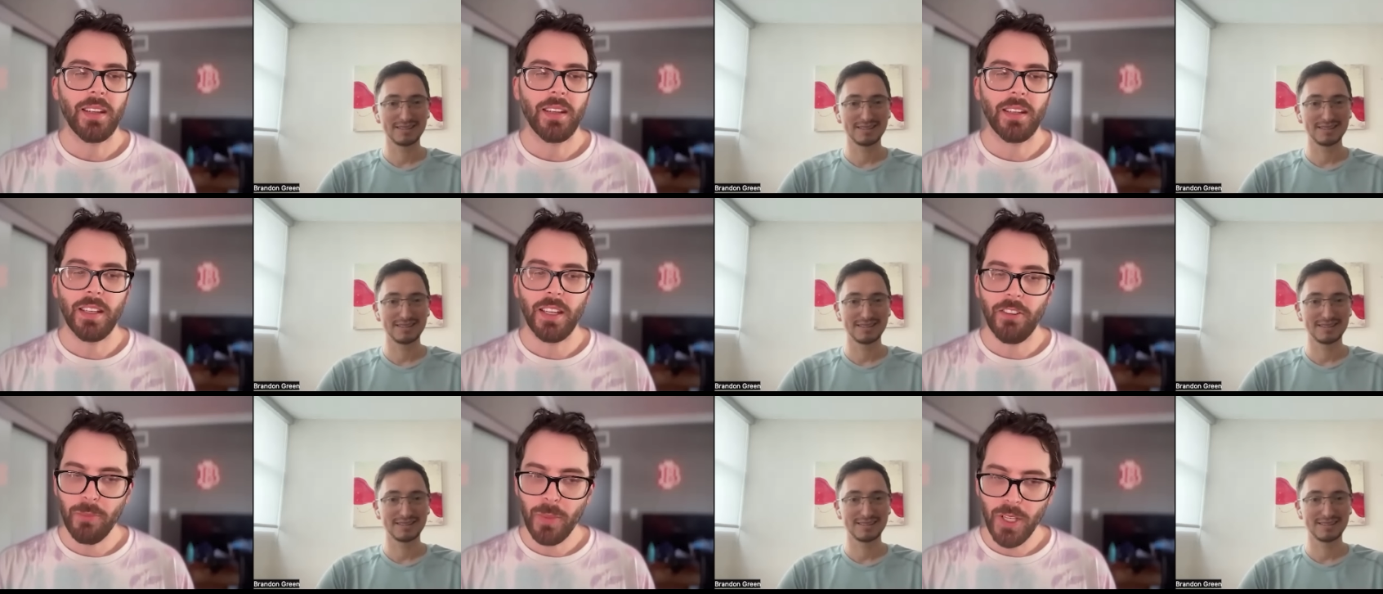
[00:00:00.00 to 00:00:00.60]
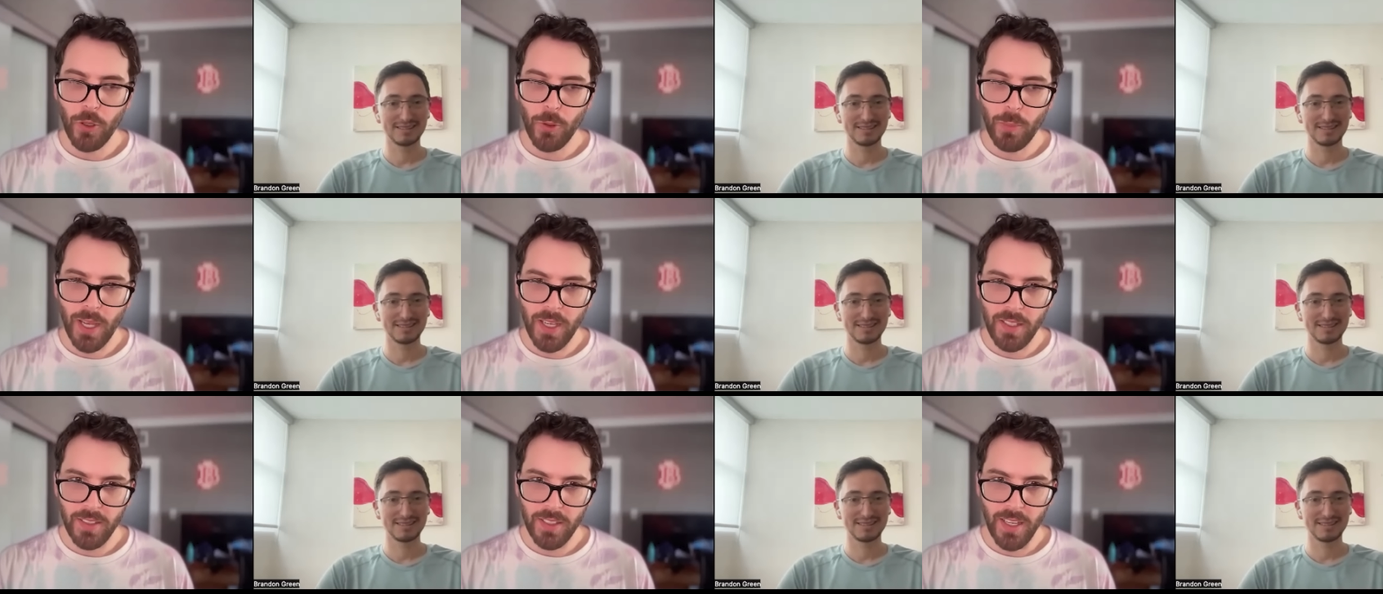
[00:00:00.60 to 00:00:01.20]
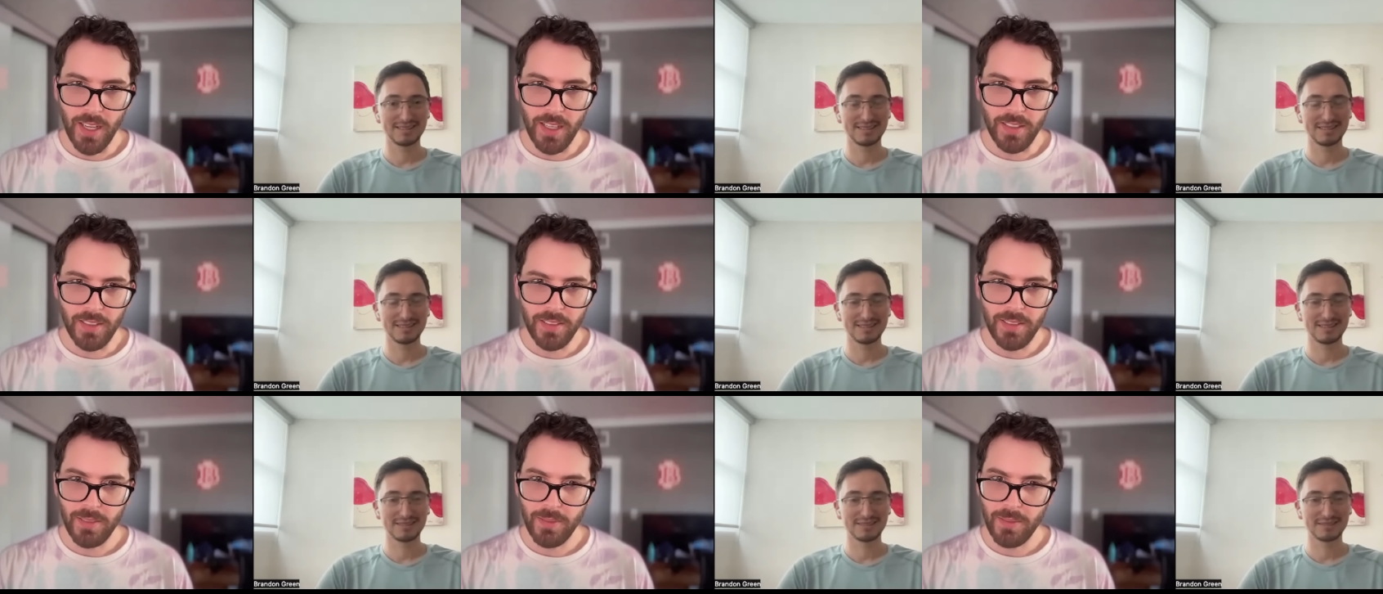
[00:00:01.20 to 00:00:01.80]
Speaker 1: Give me your best
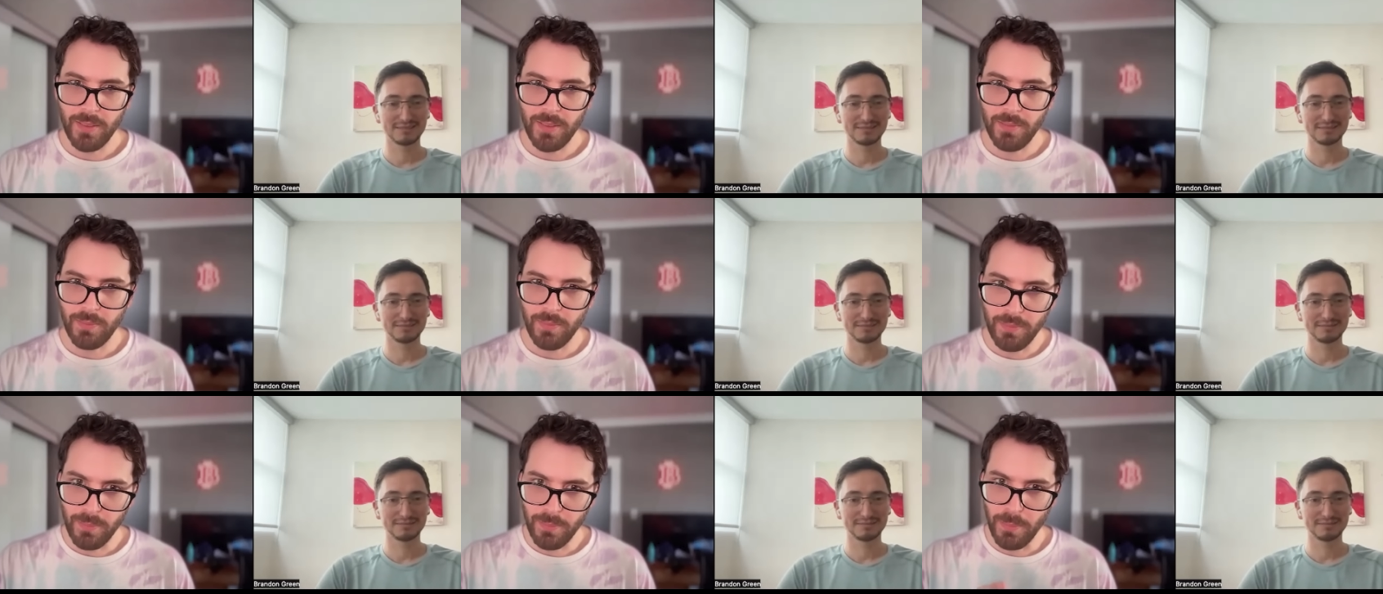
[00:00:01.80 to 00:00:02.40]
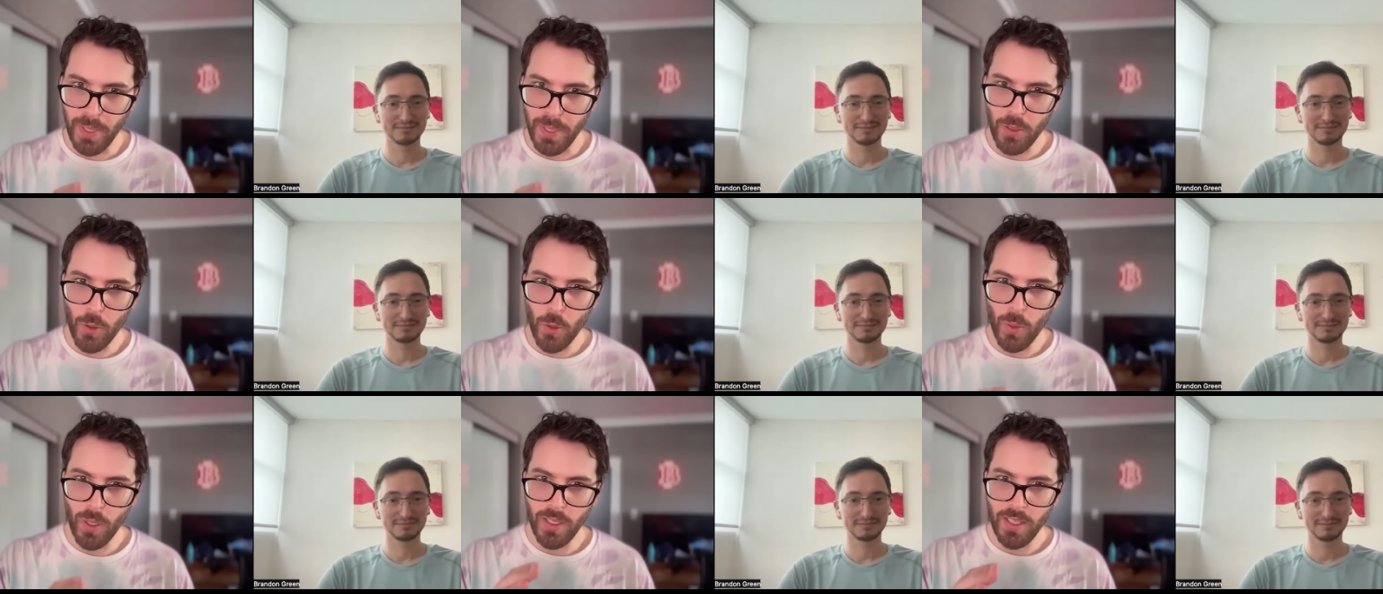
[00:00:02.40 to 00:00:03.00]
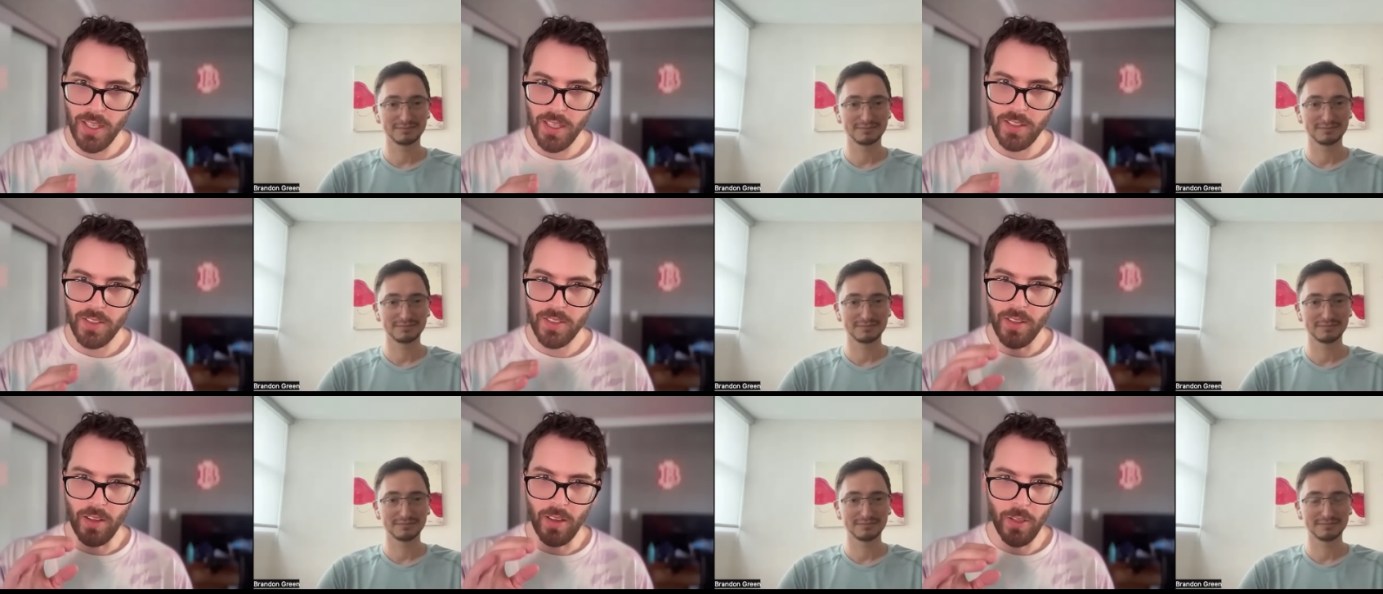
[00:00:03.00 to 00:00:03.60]
guess. Bitcoin
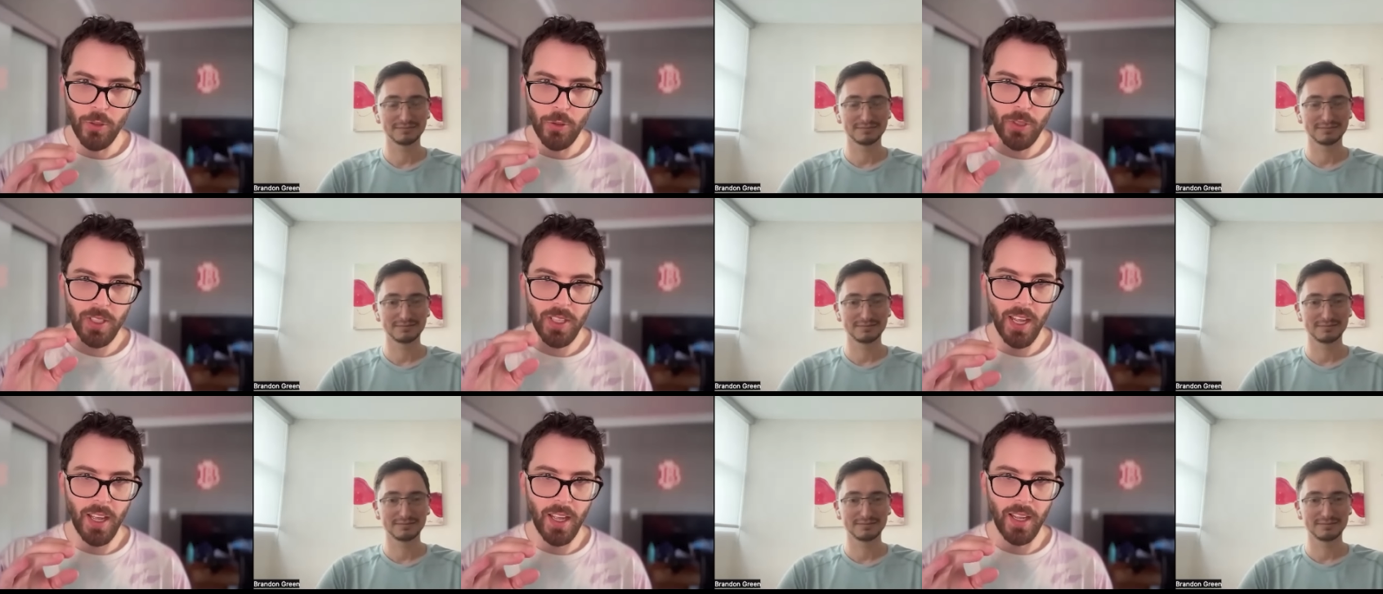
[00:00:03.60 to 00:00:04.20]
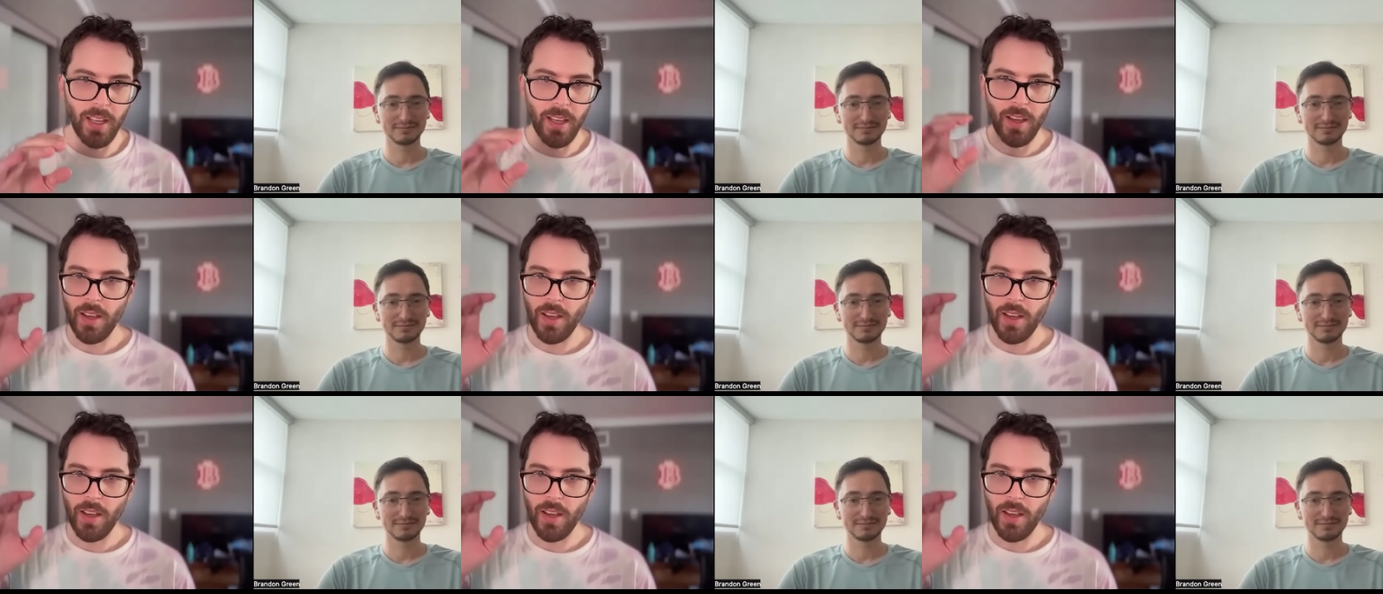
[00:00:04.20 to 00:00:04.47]
hits one hundred K